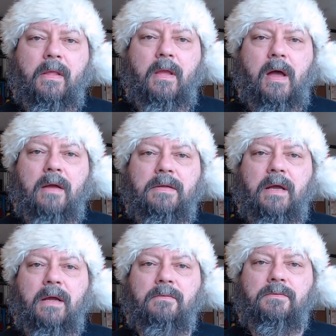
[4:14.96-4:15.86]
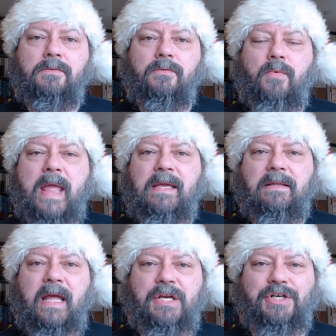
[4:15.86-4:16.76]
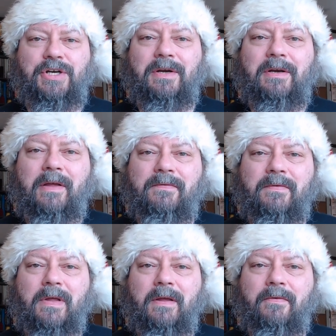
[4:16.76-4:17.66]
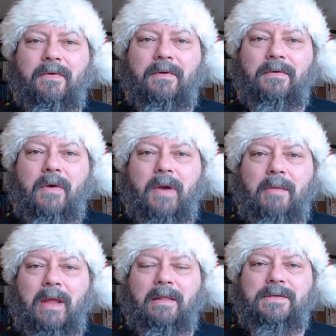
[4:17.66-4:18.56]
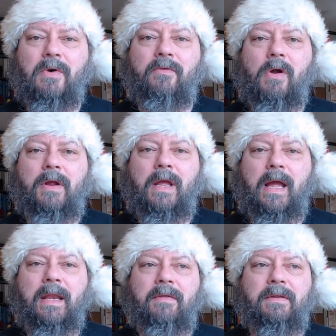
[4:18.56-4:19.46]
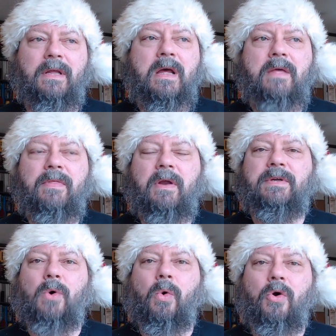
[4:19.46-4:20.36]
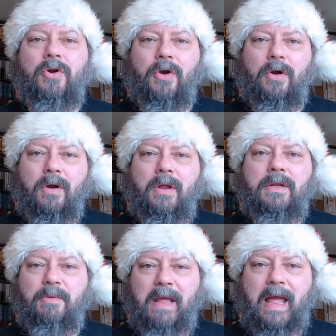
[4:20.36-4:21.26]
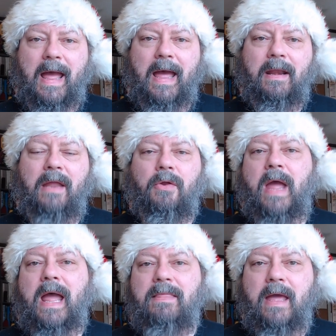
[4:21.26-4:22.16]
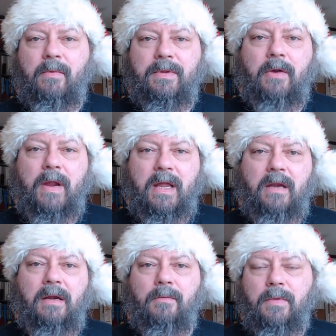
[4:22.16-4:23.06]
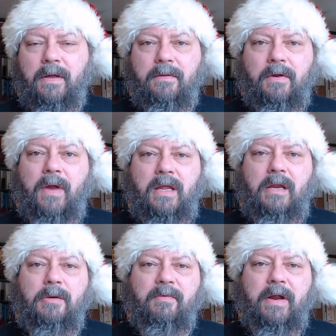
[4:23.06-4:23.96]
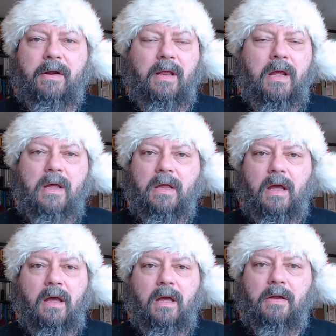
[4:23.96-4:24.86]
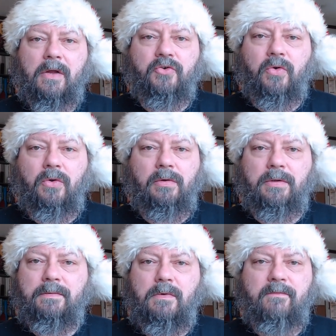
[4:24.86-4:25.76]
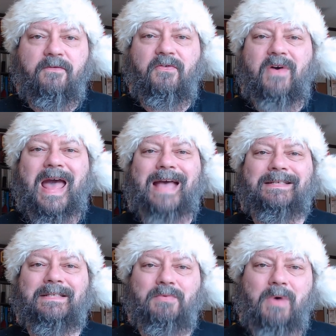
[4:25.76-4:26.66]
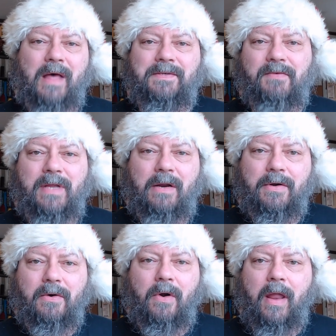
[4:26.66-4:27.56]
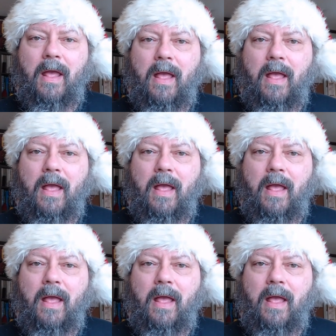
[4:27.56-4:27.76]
uh, uh regulation, if if you know what I mean. This overarching idea that there is order to be had, and you had that with the Great Kingdom. The the Great Kingdom of Erdi uh, controlled vast swaths of territory,